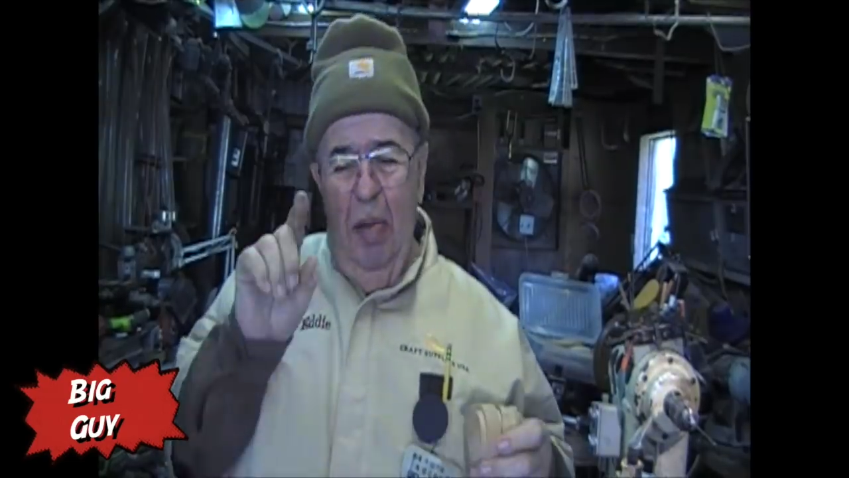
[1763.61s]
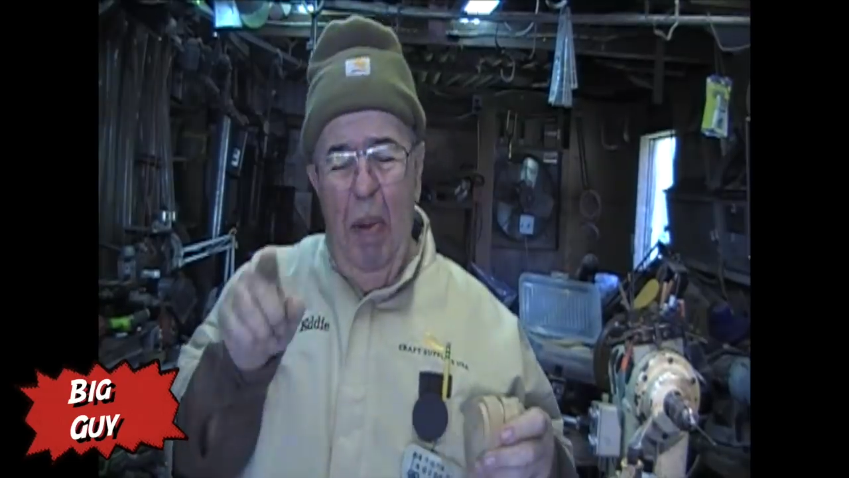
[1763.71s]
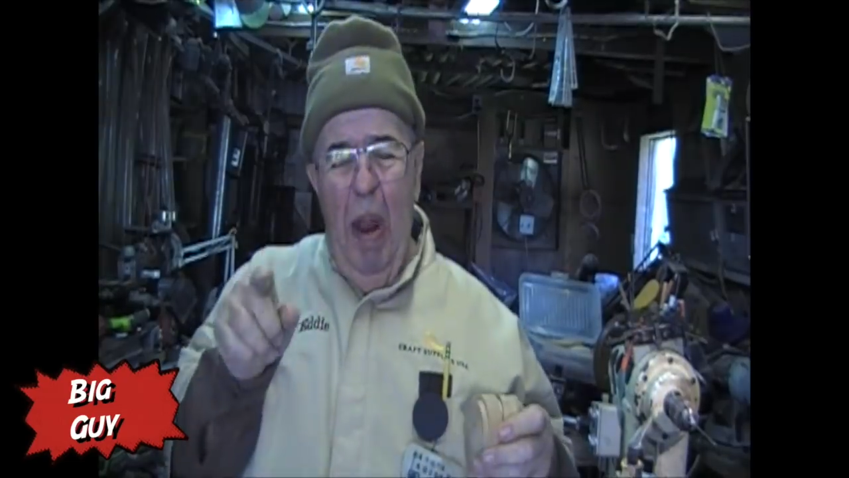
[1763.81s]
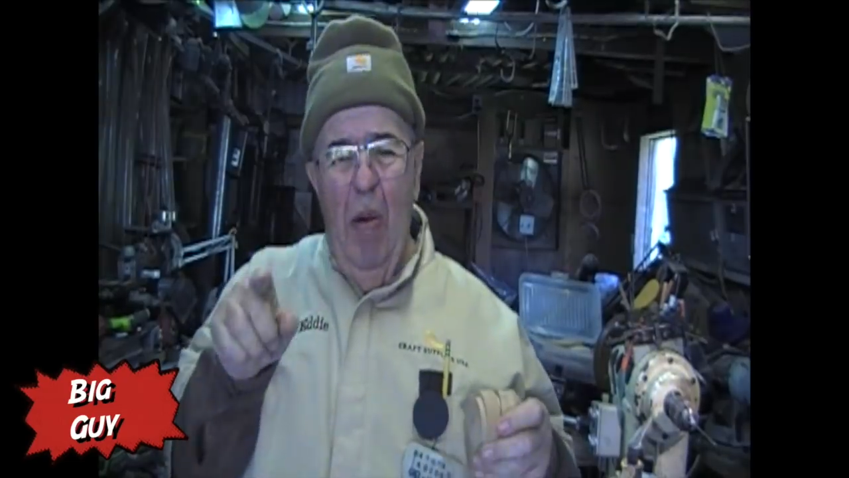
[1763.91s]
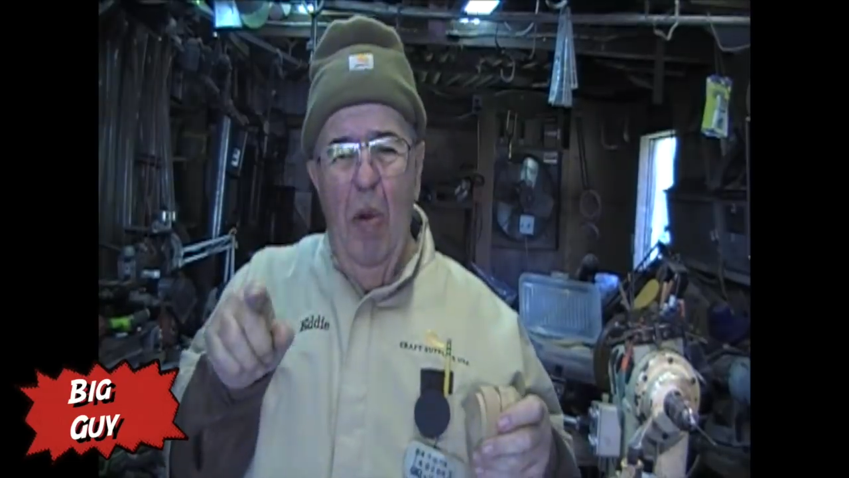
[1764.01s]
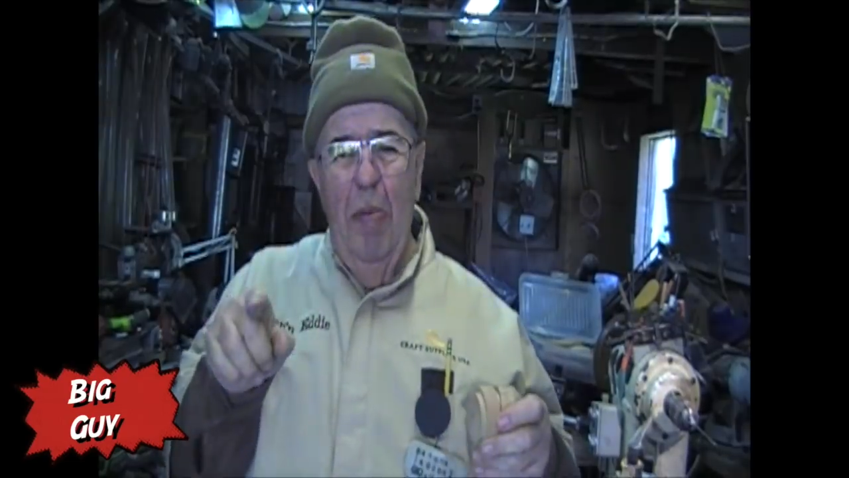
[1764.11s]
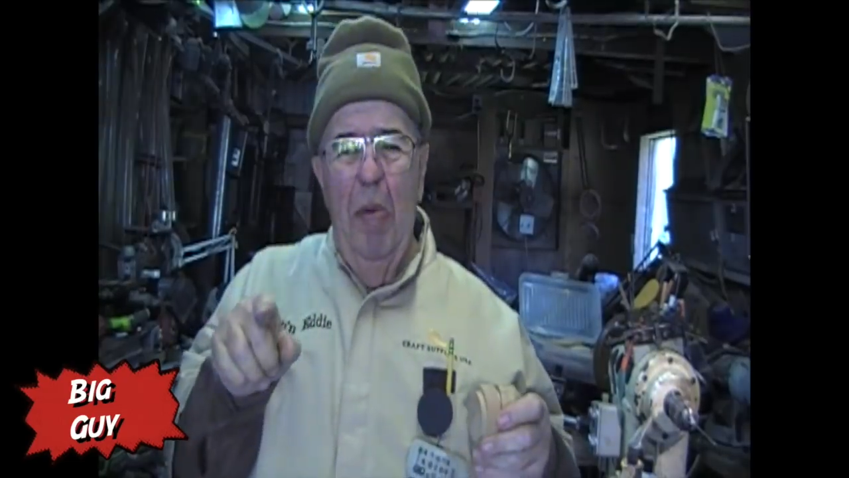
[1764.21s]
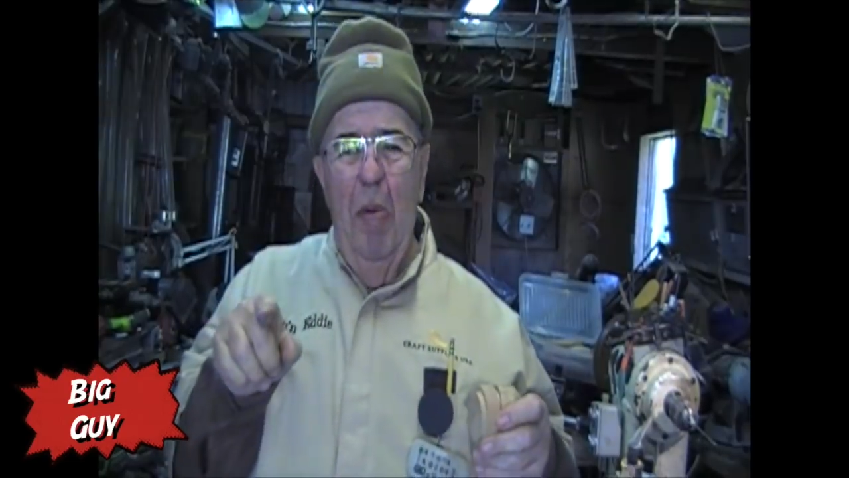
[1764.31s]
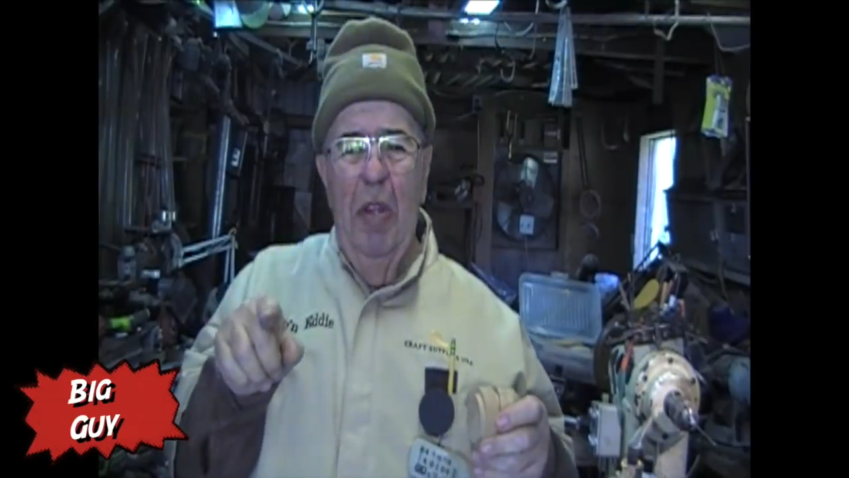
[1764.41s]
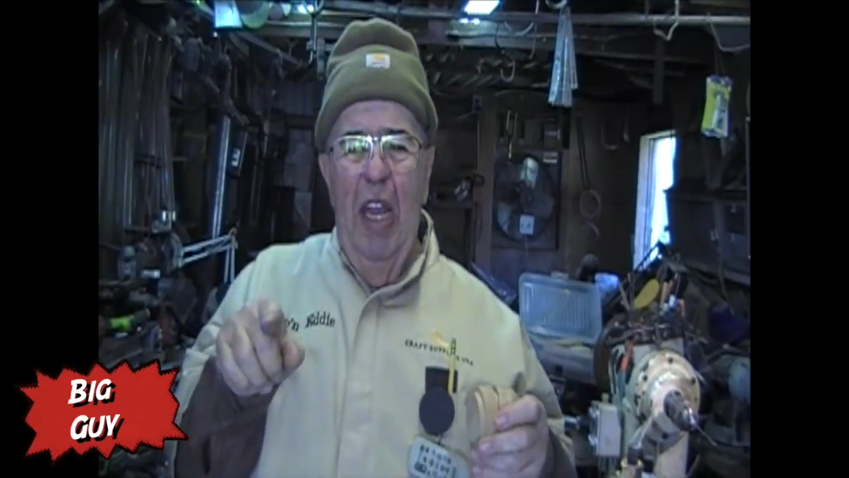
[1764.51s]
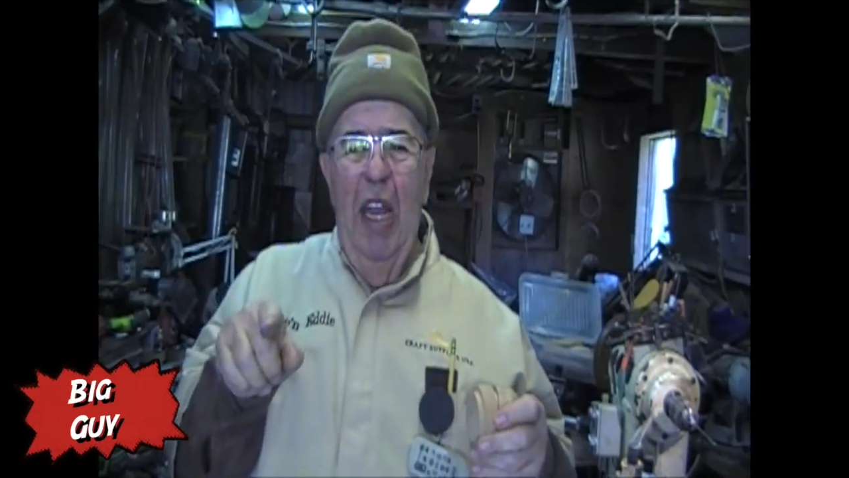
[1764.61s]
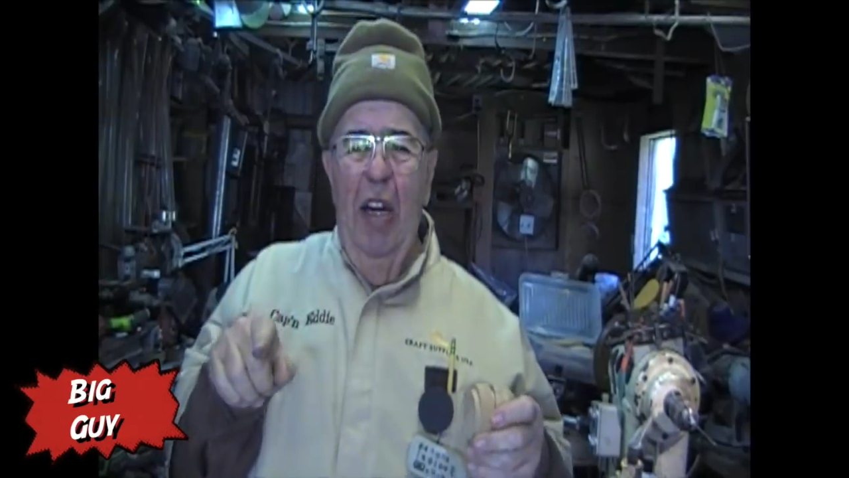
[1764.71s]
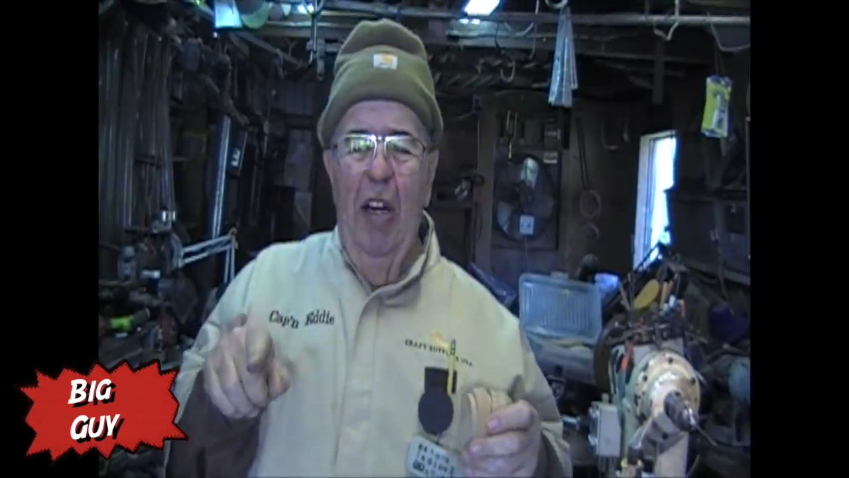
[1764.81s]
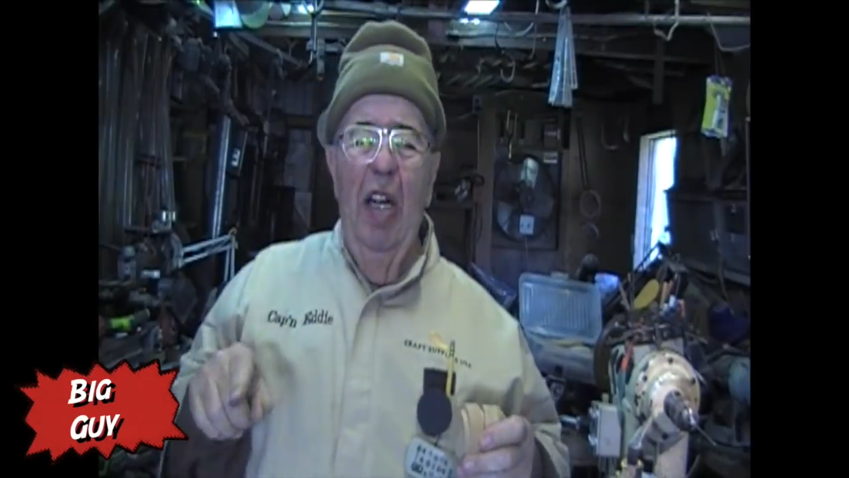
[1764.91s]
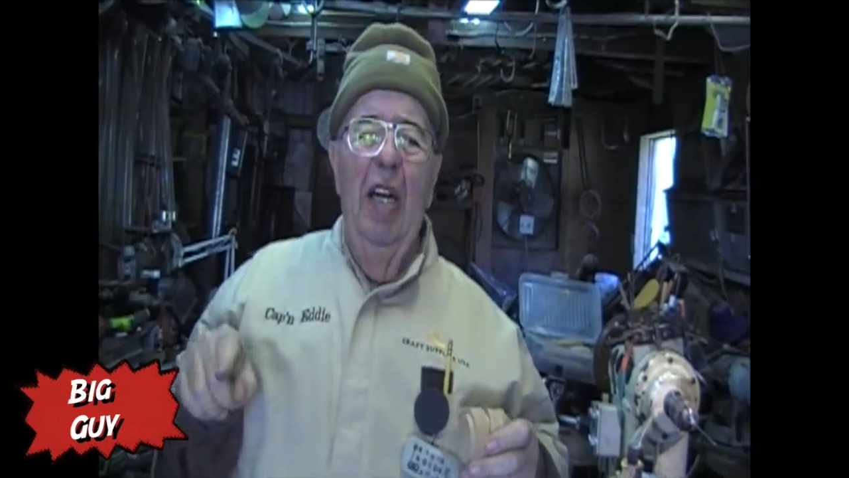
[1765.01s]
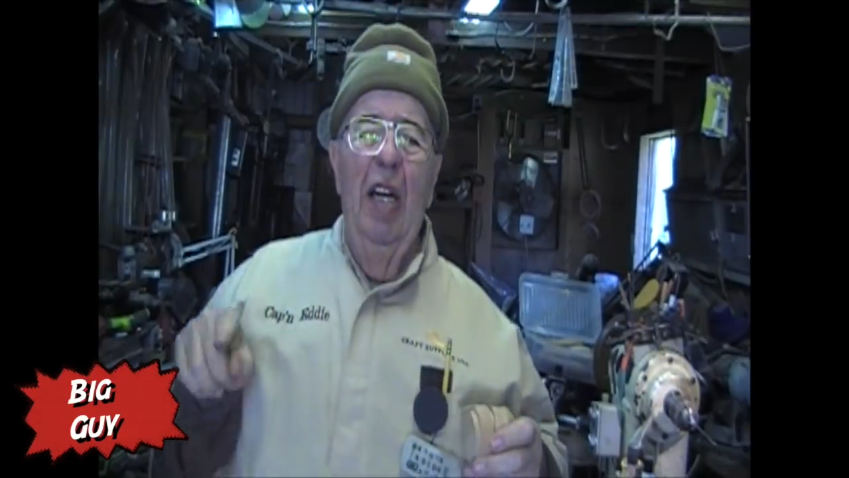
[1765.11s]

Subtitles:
and bear with me with the heater.